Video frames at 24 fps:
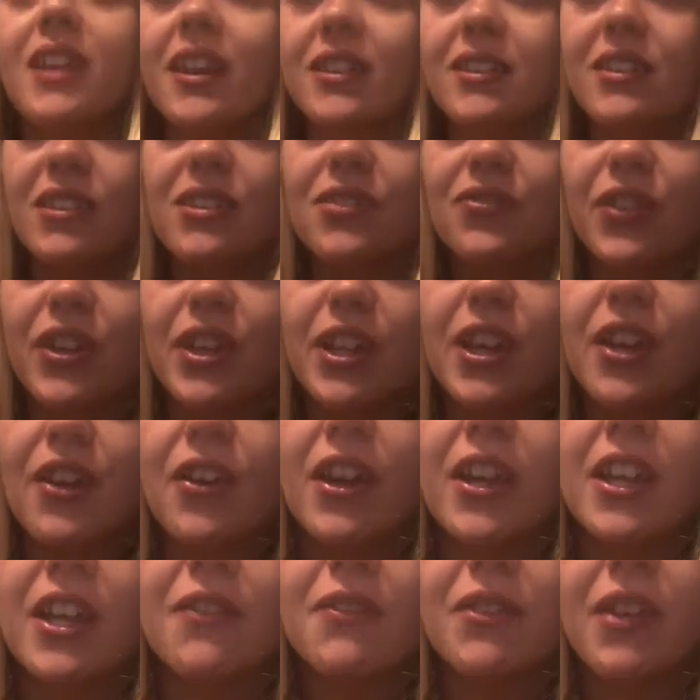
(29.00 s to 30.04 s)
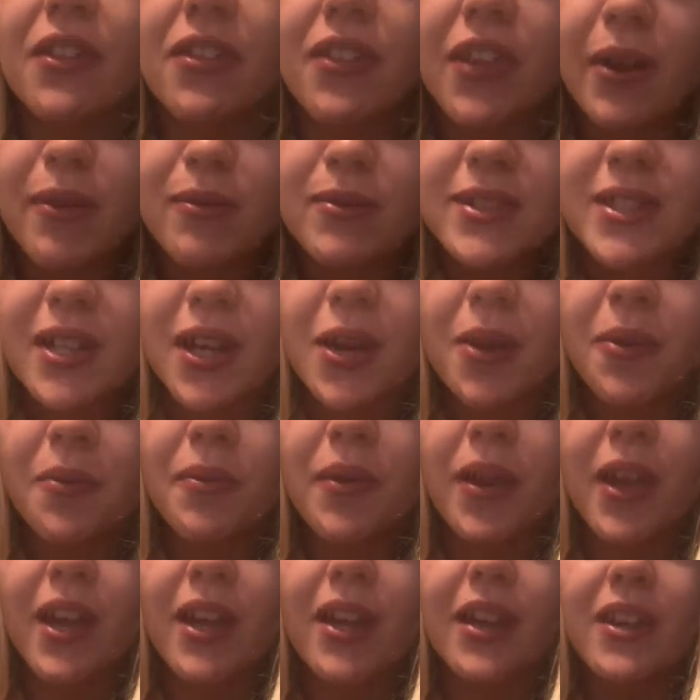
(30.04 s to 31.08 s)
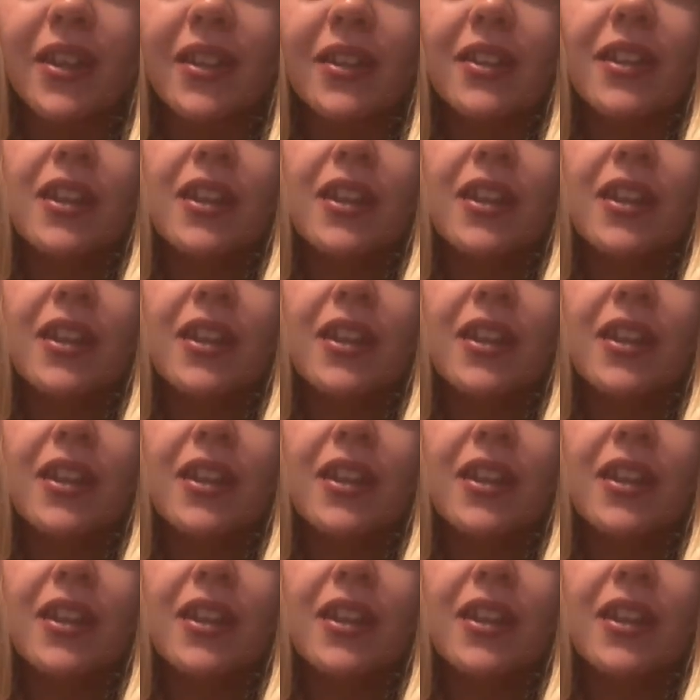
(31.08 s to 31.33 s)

this video and give it a thumbs up and